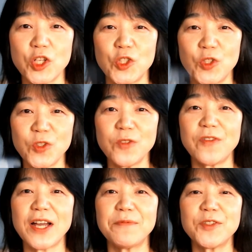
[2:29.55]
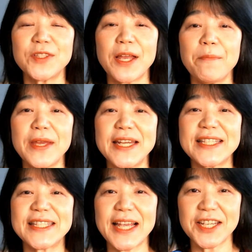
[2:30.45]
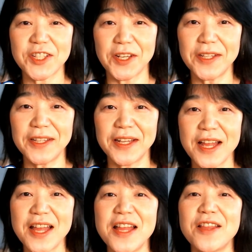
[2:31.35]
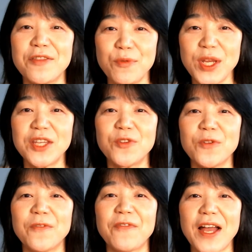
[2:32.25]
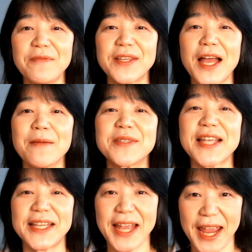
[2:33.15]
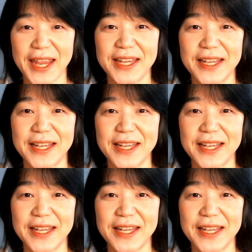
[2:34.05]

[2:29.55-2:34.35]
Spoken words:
Do 5 to 10 minute session 3 to 5 times a day.